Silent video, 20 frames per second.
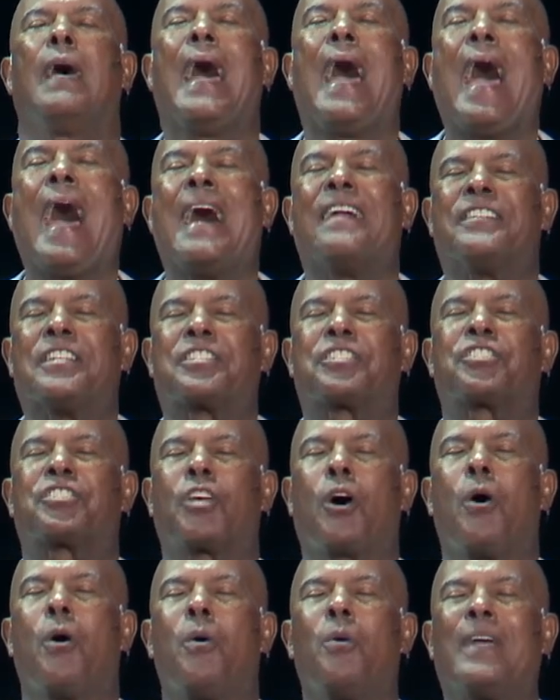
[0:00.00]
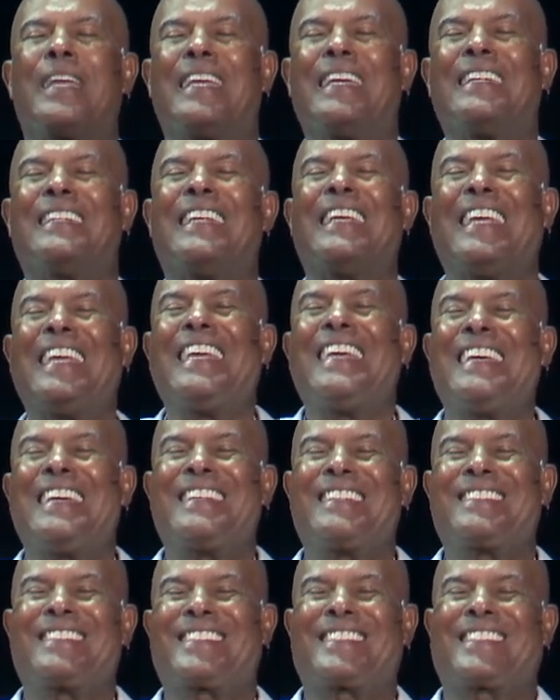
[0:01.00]
and so it
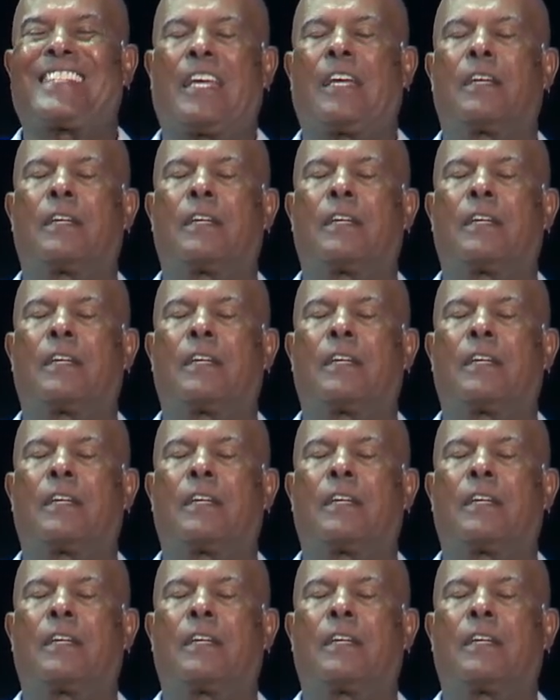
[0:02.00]
is.